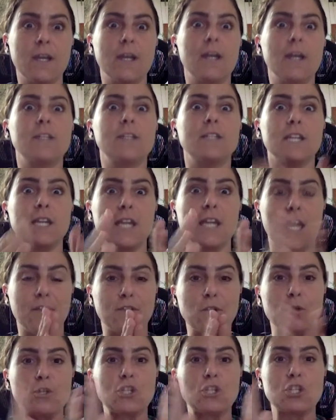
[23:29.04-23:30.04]
to get
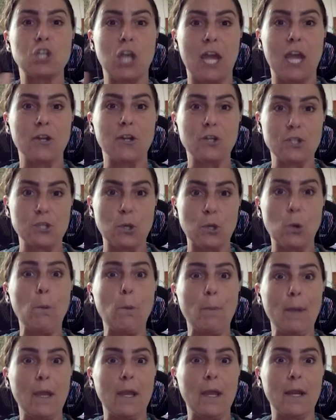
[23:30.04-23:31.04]
those channels
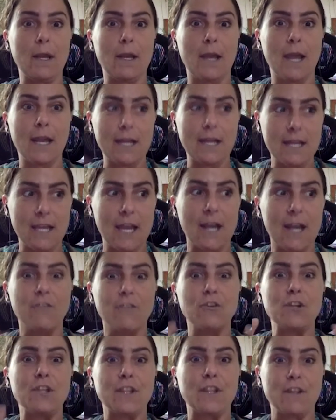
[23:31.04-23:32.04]
open and get
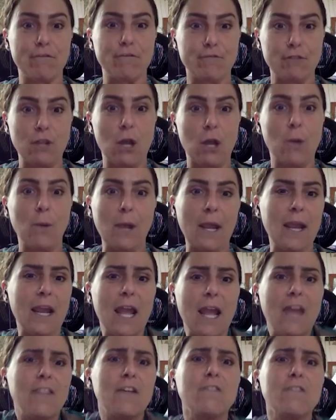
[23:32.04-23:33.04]
everything flowing.
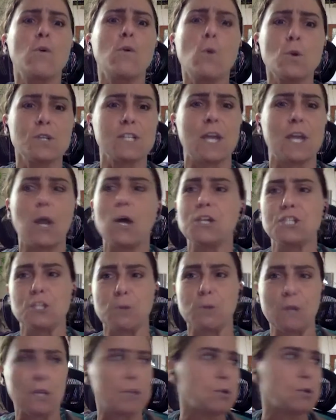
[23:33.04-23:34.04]
And then of course I also
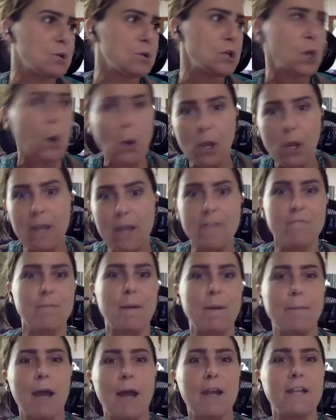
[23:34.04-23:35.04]
include yoga if my
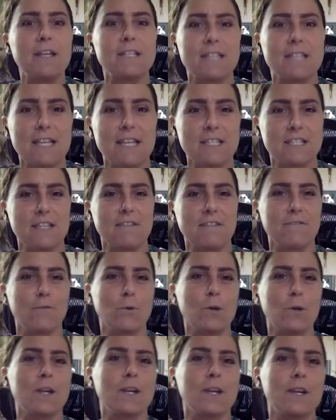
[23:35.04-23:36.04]
body is asking
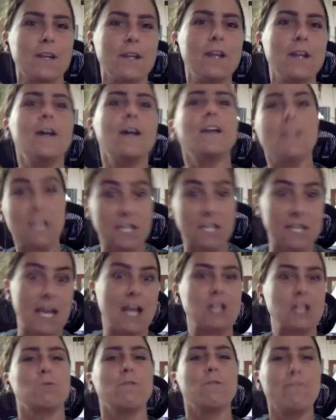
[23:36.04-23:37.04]
for it, like the
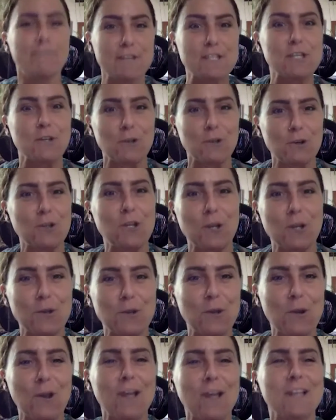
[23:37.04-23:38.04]
actual physical,
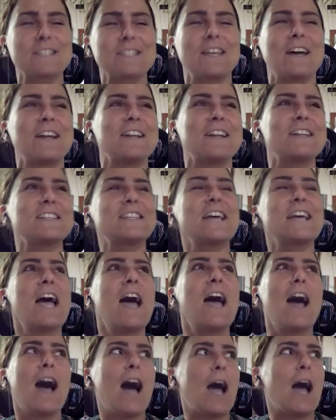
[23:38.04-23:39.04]
yoga asanas.
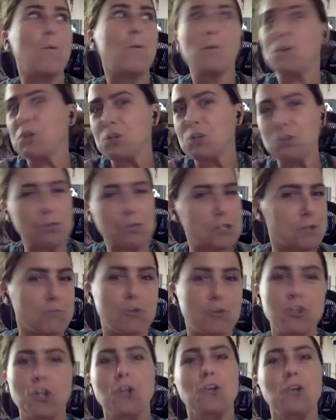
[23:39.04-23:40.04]
I will include some
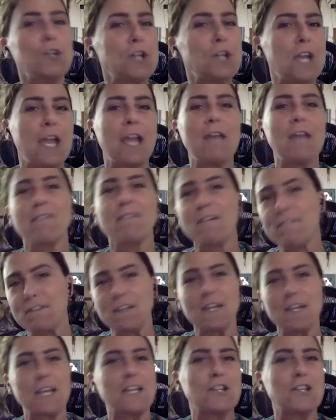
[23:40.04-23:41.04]
journaling if I feel
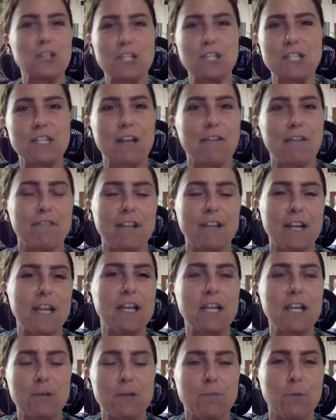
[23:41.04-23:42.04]
like there's stuff that I
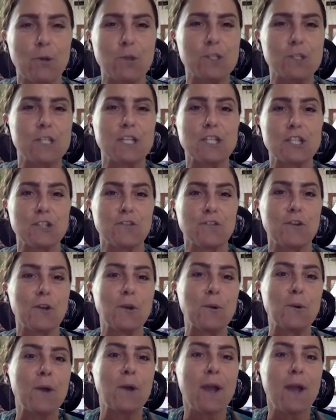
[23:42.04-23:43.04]
need to process
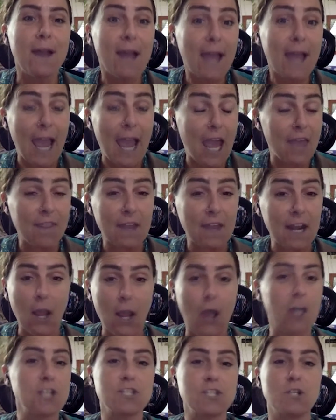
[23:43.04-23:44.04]
through. And then
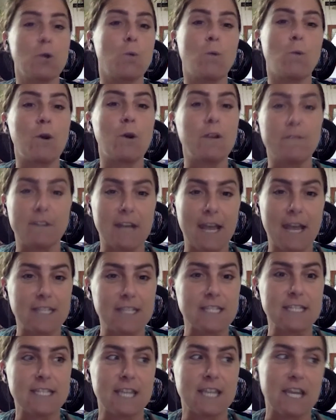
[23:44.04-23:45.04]
I also won't even
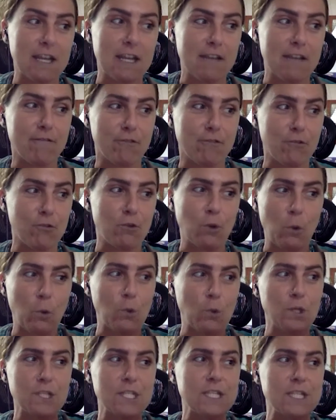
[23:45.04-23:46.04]
hesitate if through the
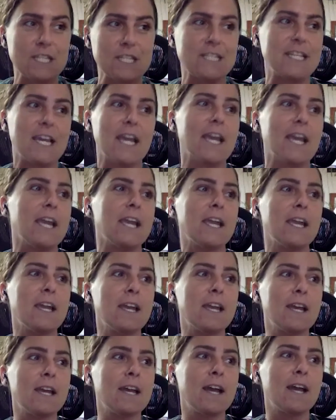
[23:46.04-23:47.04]
course of the day
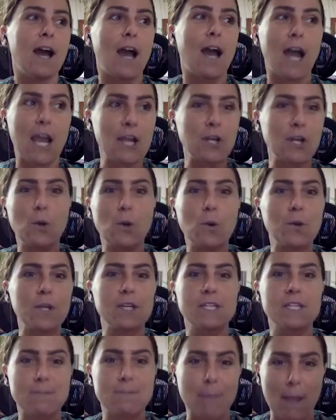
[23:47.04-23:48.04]
I
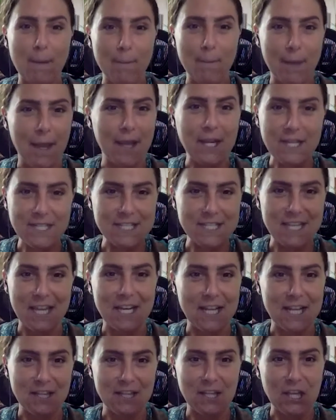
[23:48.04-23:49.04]
notice my mind
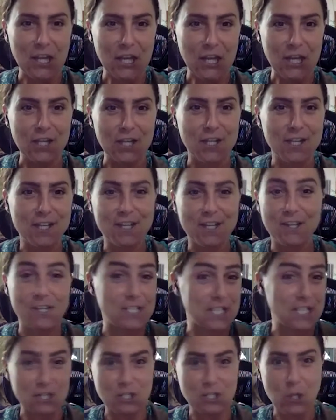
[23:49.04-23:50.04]
getting like,
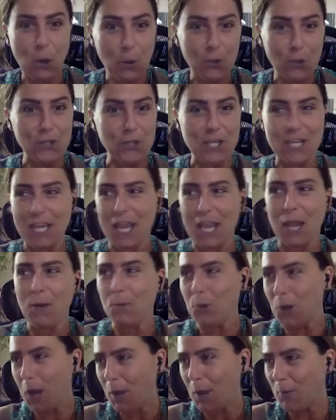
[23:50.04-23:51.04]
because it totally can,
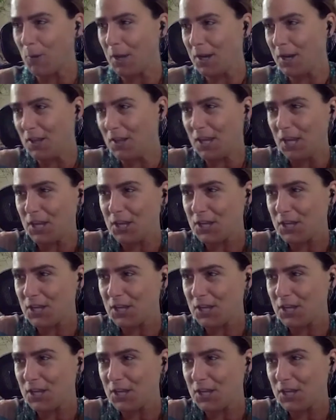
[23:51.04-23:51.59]
where I want to like